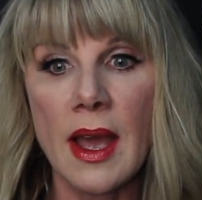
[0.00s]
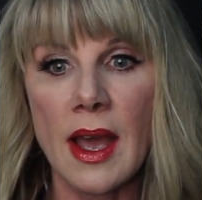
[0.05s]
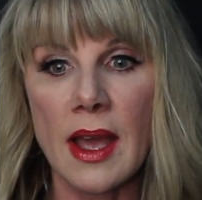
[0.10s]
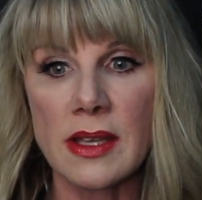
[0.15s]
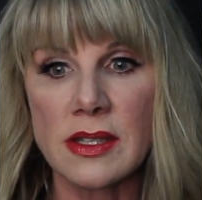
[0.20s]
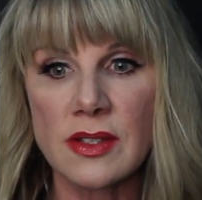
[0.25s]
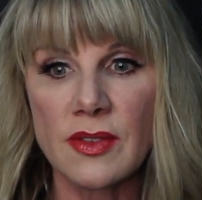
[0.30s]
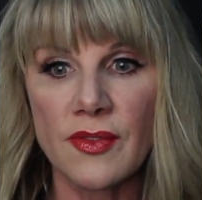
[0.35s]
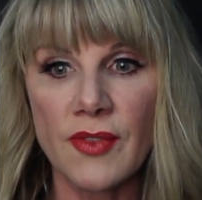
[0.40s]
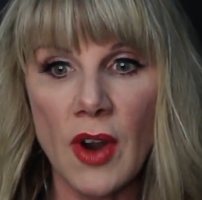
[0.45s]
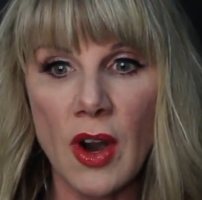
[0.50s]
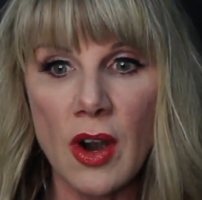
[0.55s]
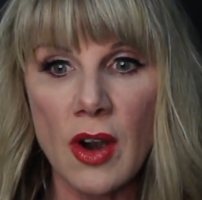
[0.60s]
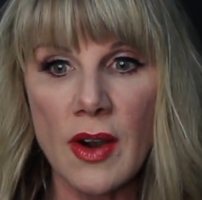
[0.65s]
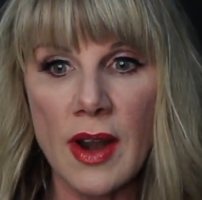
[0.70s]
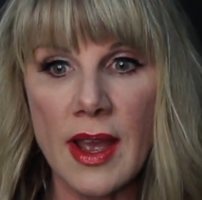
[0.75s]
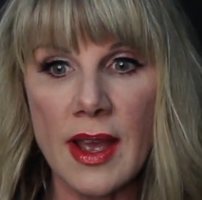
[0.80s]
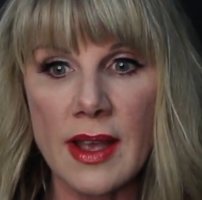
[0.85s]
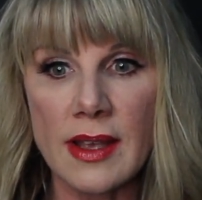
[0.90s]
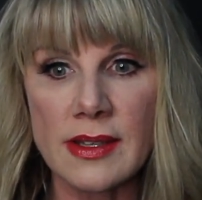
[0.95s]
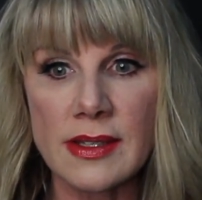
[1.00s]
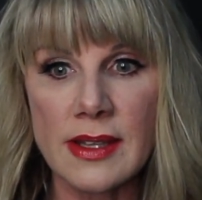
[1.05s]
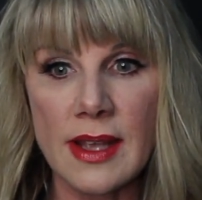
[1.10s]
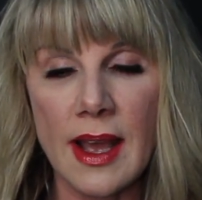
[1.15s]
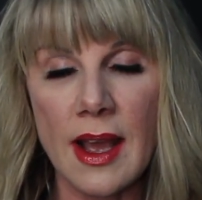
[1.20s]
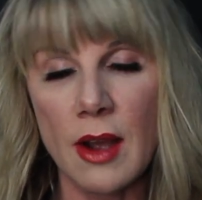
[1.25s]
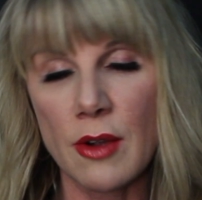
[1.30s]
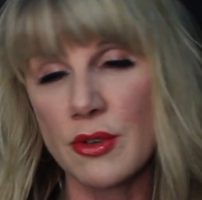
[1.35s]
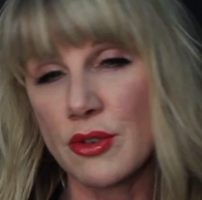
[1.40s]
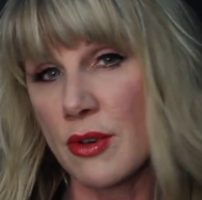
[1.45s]
As far as
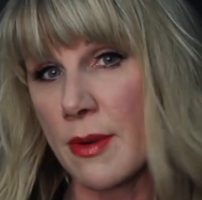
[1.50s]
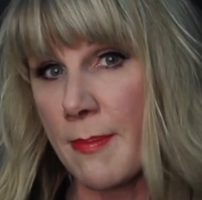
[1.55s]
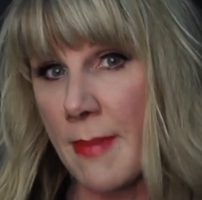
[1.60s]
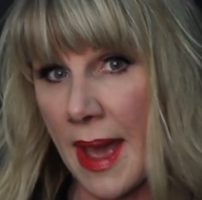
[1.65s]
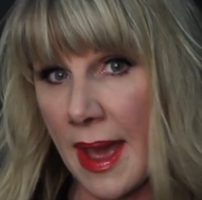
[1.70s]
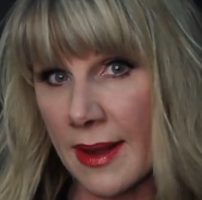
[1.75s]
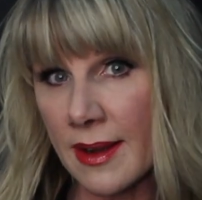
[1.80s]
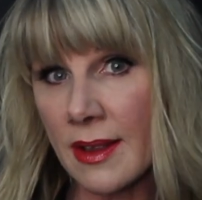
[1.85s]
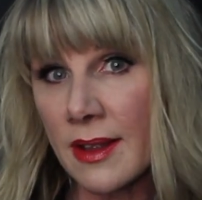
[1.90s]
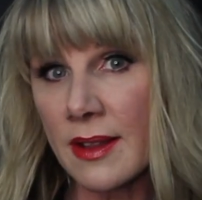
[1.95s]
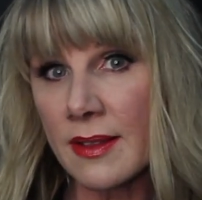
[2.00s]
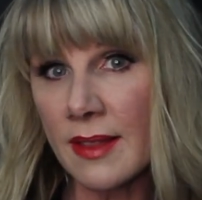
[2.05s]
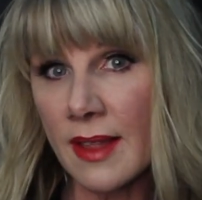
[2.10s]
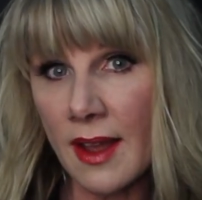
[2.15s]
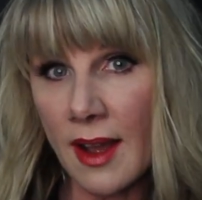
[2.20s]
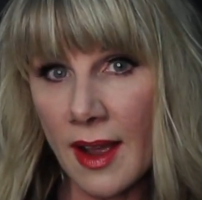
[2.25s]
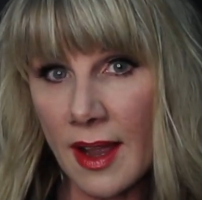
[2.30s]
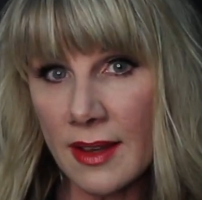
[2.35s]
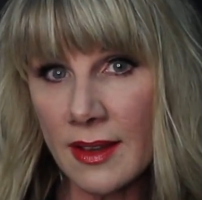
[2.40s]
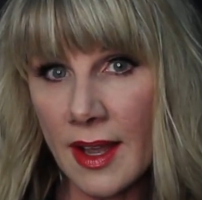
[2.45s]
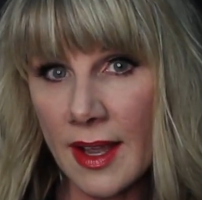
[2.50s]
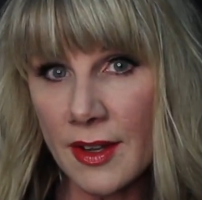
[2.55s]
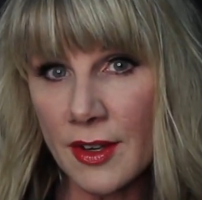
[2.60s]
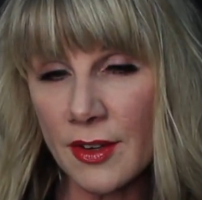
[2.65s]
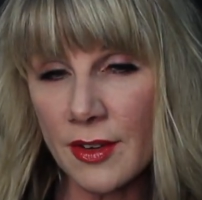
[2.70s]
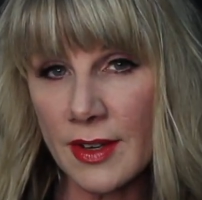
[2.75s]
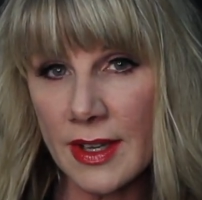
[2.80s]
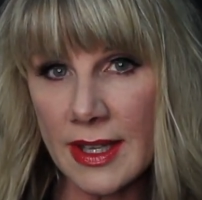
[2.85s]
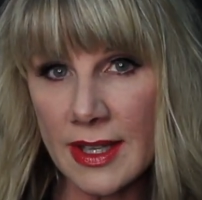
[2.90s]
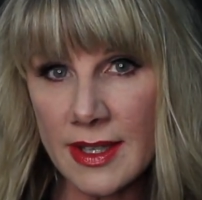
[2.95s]
how dramatic the
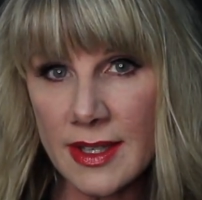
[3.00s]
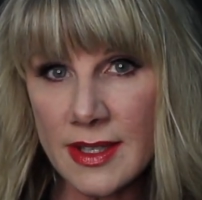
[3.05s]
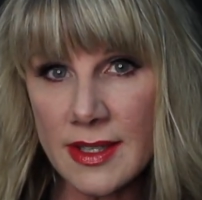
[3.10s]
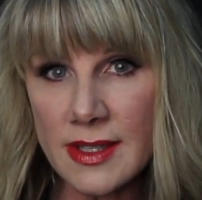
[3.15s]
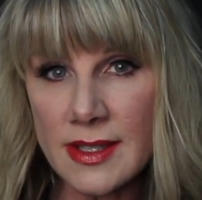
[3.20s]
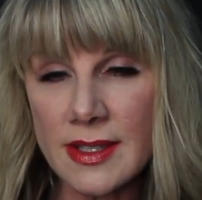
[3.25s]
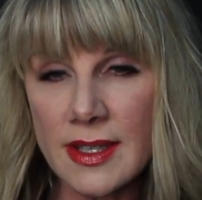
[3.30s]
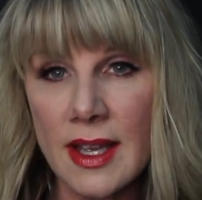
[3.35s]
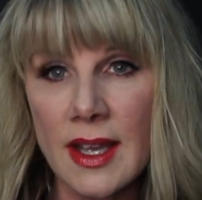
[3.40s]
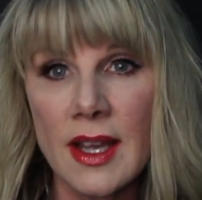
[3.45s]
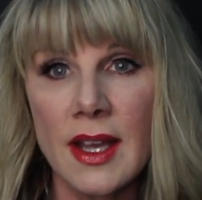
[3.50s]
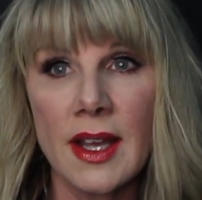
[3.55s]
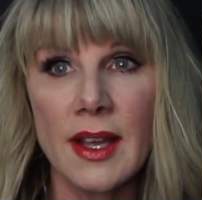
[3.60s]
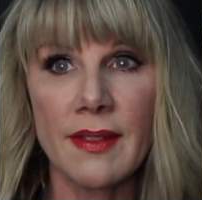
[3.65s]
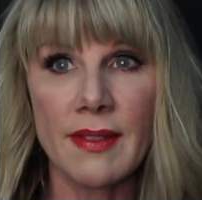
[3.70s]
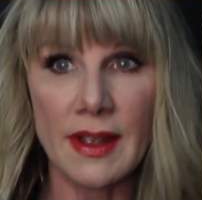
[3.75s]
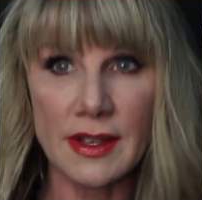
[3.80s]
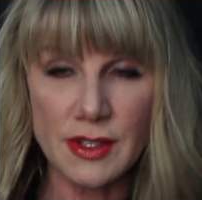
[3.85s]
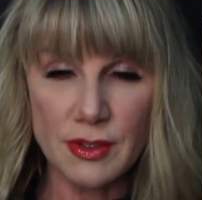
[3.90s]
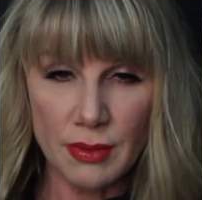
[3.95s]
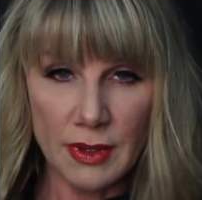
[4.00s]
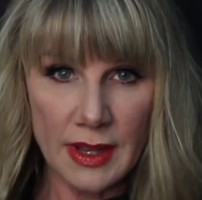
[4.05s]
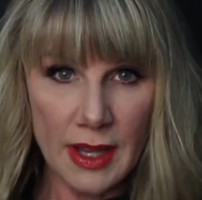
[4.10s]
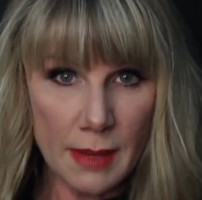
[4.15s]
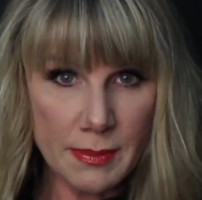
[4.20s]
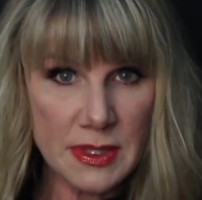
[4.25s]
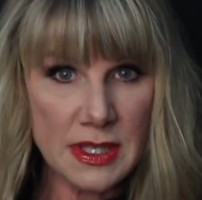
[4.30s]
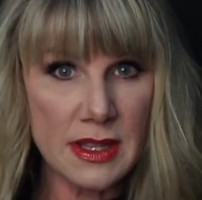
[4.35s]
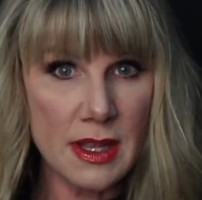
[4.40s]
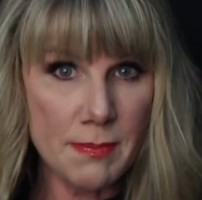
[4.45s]
eyeliner is, that's really
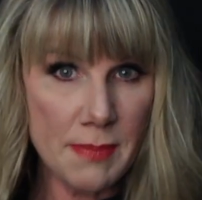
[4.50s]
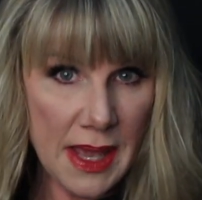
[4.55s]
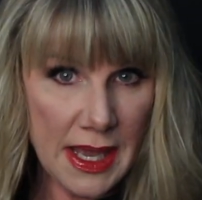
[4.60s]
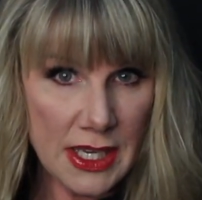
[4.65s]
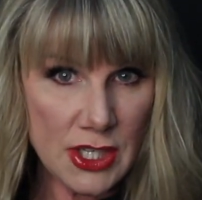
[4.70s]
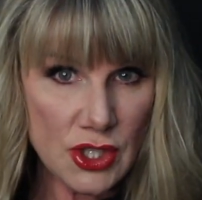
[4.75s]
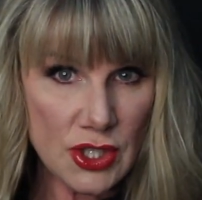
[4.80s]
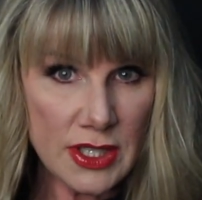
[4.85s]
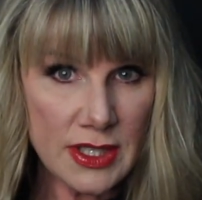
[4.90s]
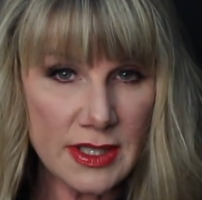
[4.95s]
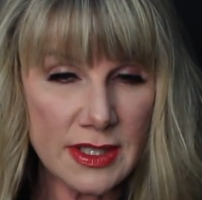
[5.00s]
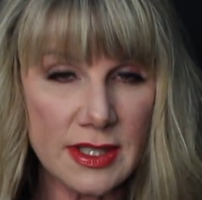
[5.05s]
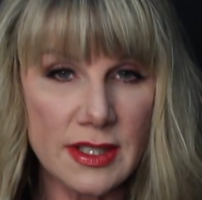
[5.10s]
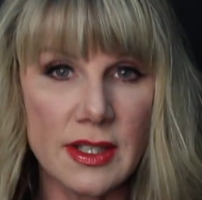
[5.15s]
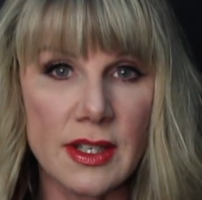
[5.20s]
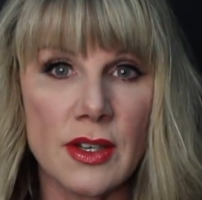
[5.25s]
up to the patient.